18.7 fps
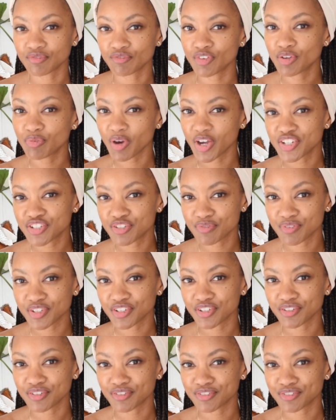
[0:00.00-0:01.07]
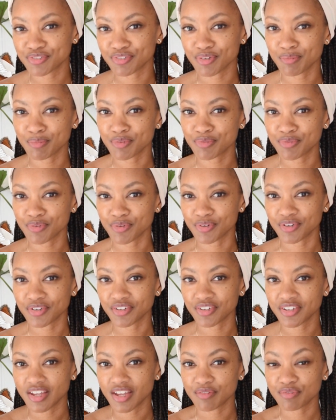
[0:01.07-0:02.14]
Rewatch the videos from before.
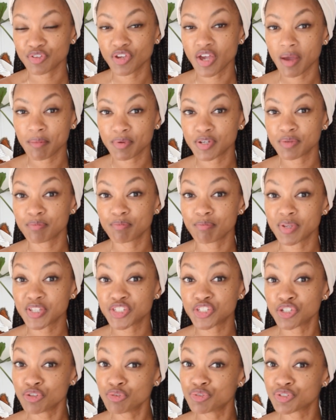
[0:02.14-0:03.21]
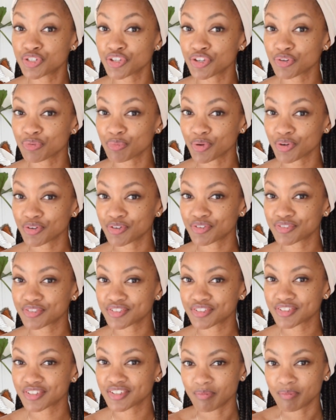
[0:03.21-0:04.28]
If you have been misusing your
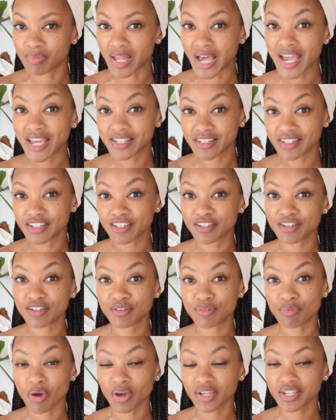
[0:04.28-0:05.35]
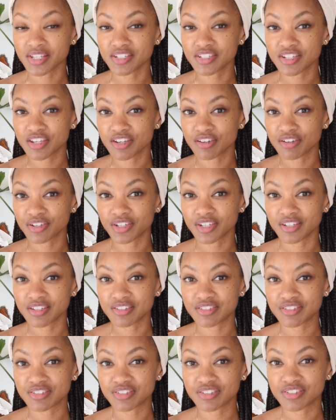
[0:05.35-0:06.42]
words, blindly walking to
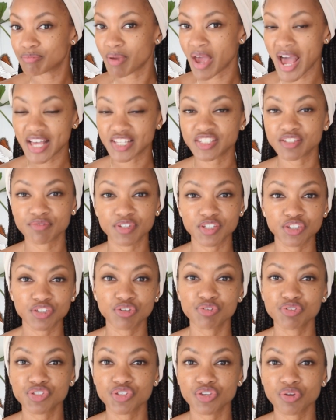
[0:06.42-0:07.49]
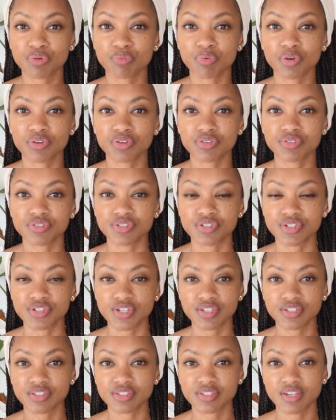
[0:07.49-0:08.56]
areas, passively using your words to
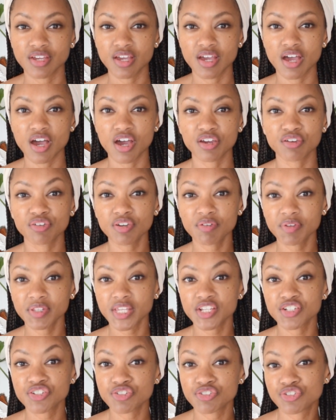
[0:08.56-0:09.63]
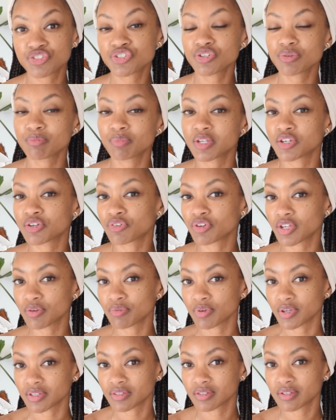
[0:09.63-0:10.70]
just agree with things you shouldn't be agreeing
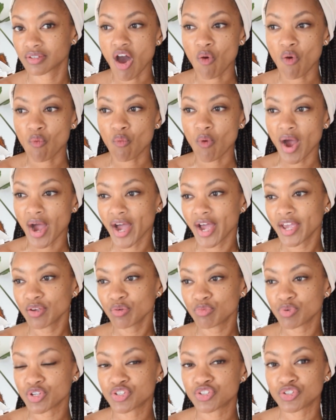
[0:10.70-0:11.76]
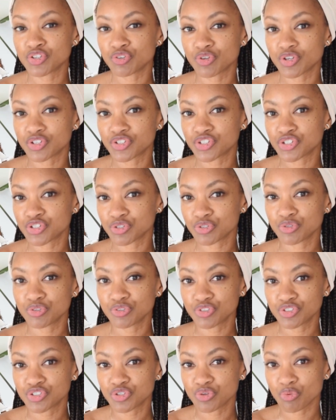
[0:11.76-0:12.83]
with, why would you
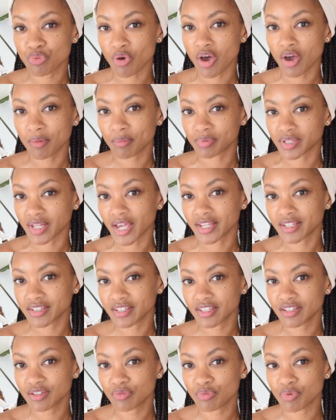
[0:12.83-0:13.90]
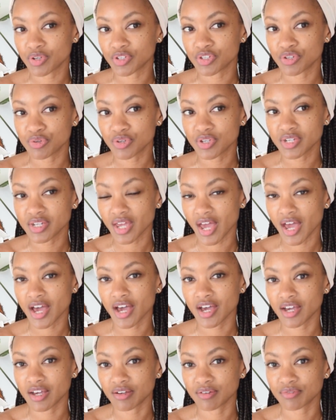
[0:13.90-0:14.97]
choose to walk blindly when you can
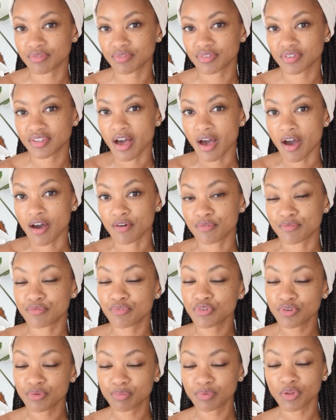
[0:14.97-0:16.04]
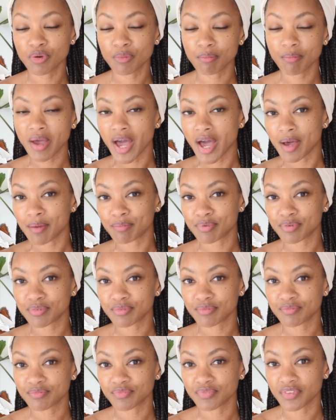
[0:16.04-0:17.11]
have a full-blown map
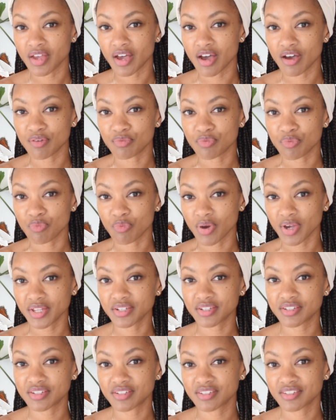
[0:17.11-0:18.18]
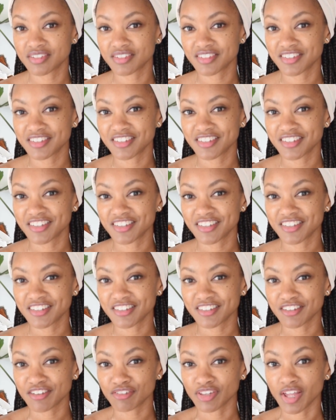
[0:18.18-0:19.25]
of what
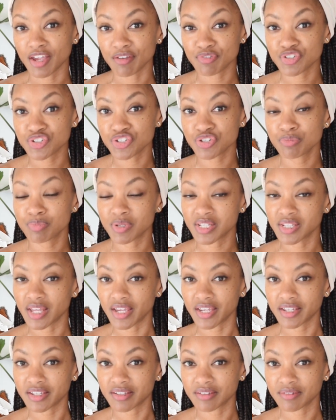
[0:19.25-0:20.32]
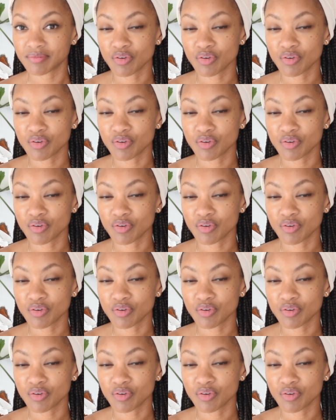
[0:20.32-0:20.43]
your life should be like?